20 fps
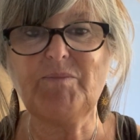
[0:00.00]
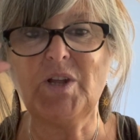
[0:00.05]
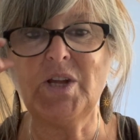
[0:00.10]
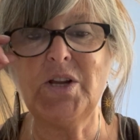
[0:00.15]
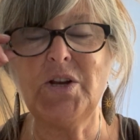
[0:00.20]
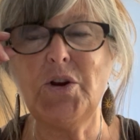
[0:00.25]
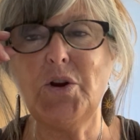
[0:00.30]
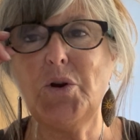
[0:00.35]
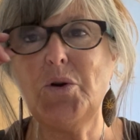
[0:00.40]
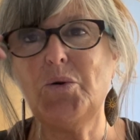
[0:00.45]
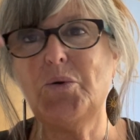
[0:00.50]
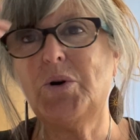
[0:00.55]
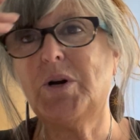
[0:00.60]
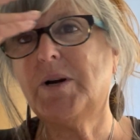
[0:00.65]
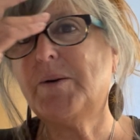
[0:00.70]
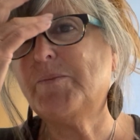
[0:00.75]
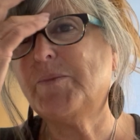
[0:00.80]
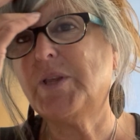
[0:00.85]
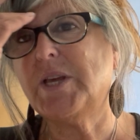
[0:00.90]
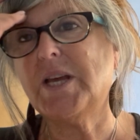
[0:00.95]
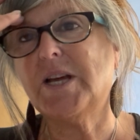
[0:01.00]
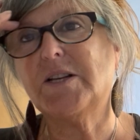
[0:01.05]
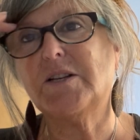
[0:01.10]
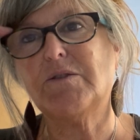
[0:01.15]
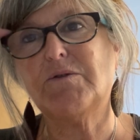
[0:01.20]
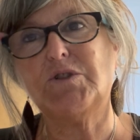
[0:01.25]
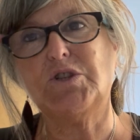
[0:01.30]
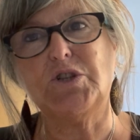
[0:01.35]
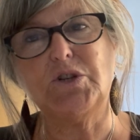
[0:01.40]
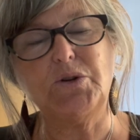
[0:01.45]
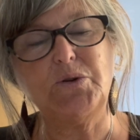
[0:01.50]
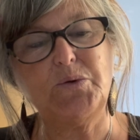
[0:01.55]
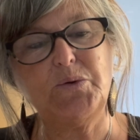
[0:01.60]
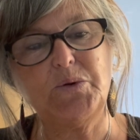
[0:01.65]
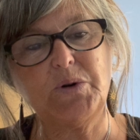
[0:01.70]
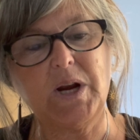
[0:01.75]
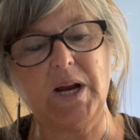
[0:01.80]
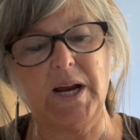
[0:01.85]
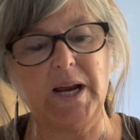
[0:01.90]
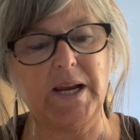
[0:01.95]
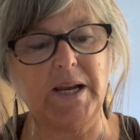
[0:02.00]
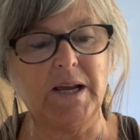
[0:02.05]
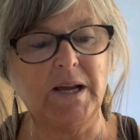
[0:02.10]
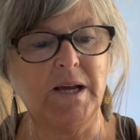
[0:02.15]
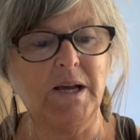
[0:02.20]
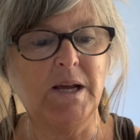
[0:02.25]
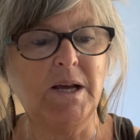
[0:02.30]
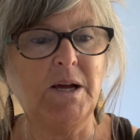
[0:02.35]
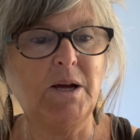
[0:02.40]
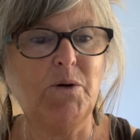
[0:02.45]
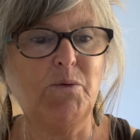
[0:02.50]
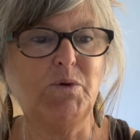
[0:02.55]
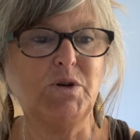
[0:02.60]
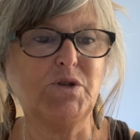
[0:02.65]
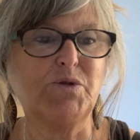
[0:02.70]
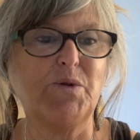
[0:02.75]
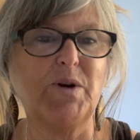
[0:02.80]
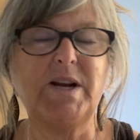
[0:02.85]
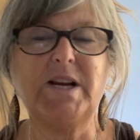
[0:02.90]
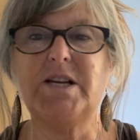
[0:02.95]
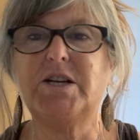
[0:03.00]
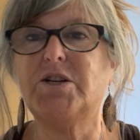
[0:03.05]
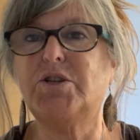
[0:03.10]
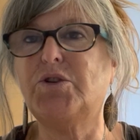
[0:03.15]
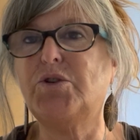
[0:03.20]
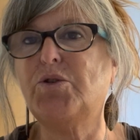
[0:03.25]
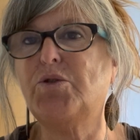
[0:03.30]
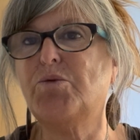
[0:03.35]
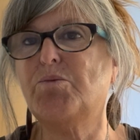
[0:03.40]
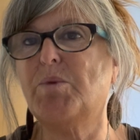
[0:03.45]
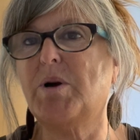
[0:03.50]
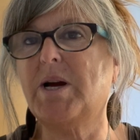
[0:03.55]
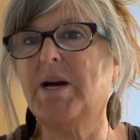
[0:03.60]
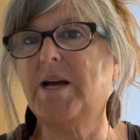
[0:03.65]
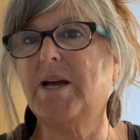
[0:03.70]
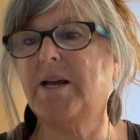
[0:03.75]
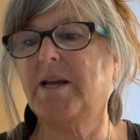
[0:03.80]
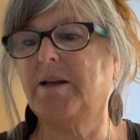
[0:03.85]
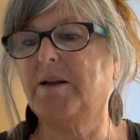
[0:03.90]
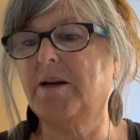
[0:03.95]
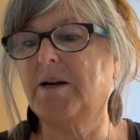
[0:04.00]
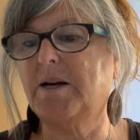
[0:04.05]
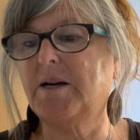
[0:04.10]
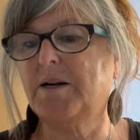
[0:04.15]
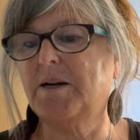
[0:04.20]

The end of June, I was ready to do my